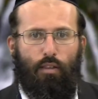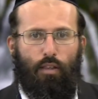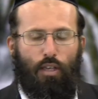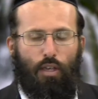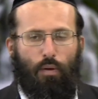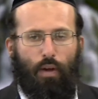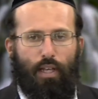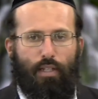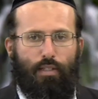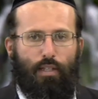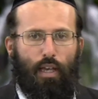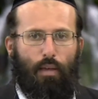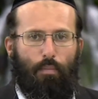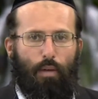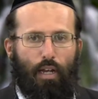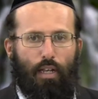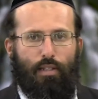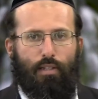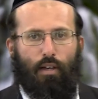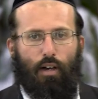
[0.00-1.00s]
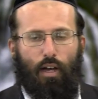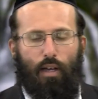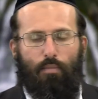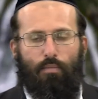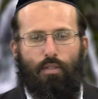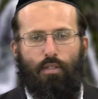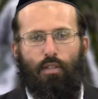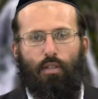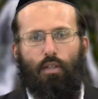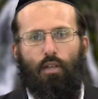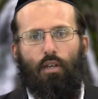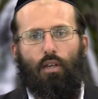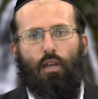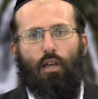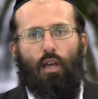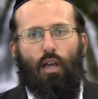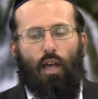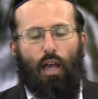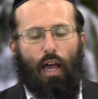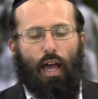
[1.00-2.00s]
the USA many times
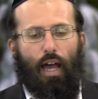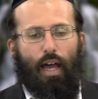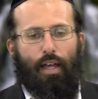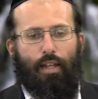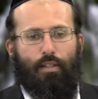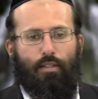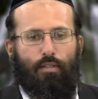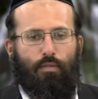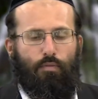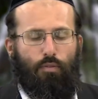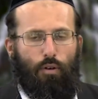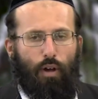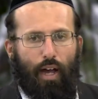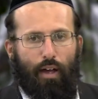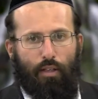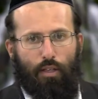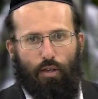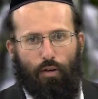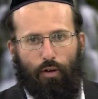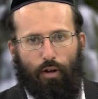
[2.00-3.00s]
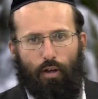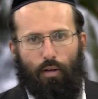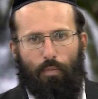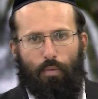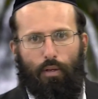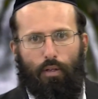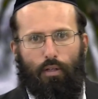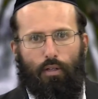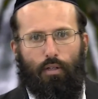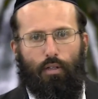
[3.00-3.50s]
and throughout Europe.